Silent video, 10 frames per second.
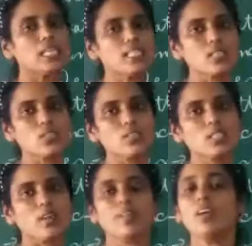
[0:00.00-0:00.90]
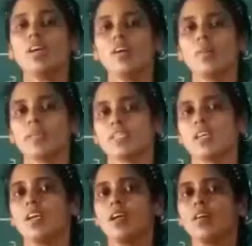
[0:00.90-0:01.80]
decisions of the government.
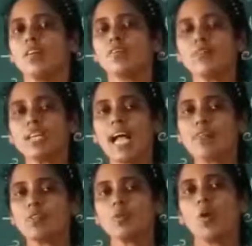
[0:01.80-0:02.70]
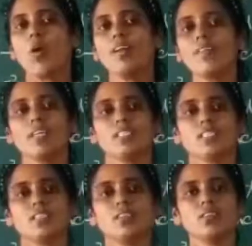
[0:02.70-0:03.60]
We have to be
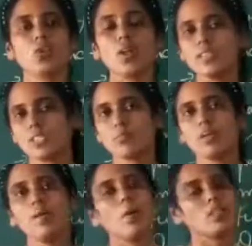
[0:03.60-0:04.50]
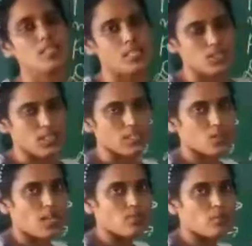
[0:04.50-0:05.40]
always knowledgeable about such
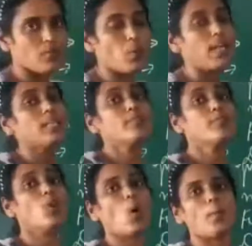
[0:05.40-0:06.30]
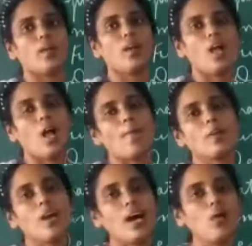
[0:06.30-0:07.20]
things. We have to be well informed
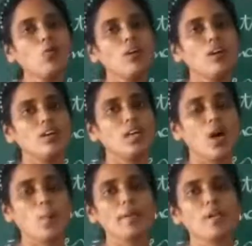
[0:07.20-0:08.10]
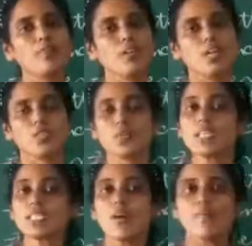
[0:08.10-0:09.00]
about how a government of a country
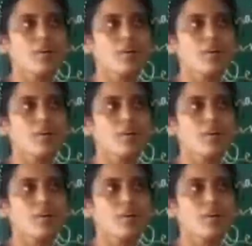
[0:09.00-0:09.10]
is